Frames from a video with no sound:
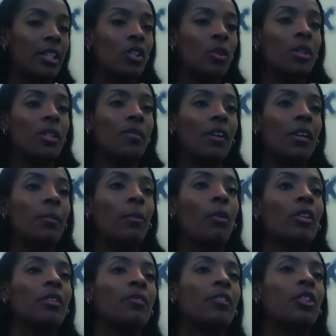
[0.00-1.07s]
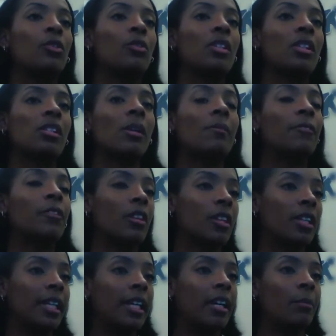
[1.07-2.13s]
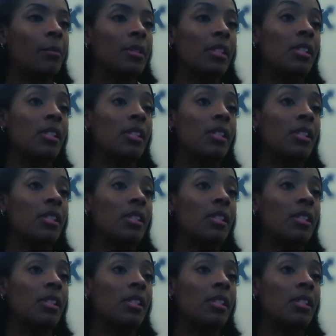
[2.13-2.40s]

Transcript: So it's very important for you to step foot on a campus to